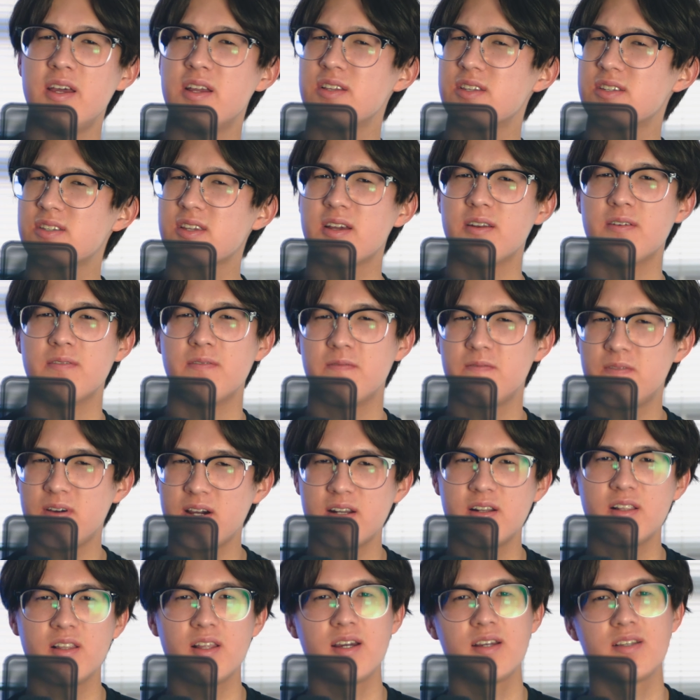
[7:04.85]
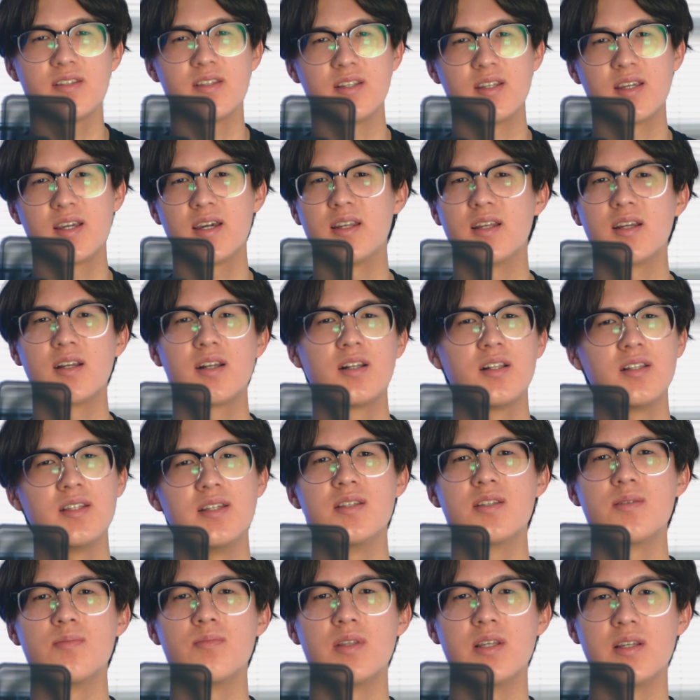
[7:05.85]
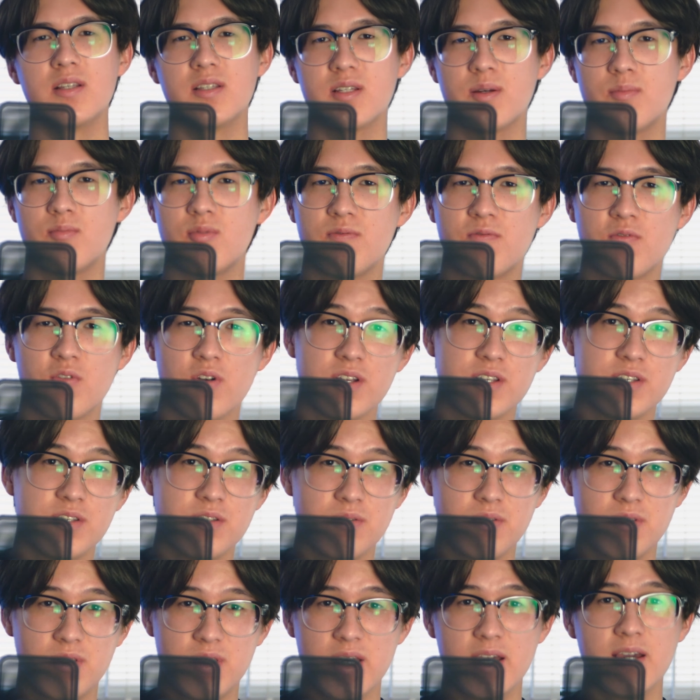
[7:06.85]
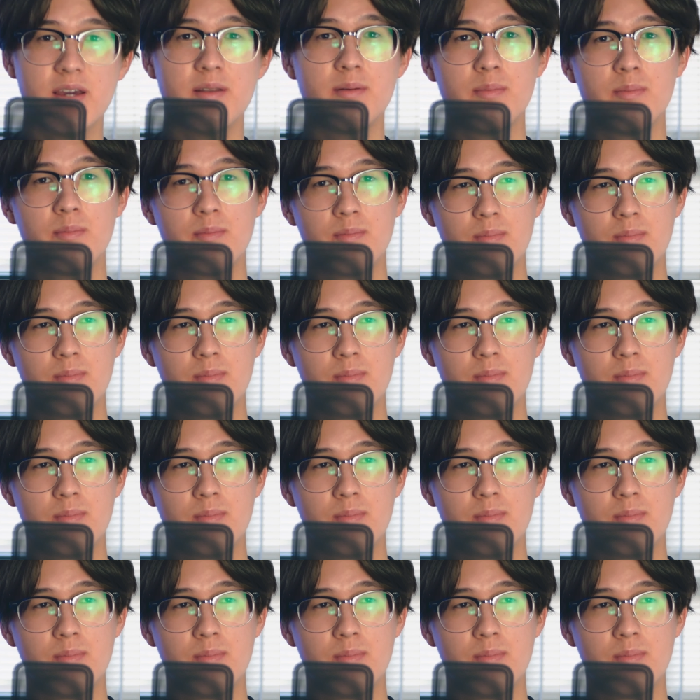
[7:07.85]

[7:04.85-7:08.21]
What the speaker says: Just gotta finalize and kind of clean some things up before I do that.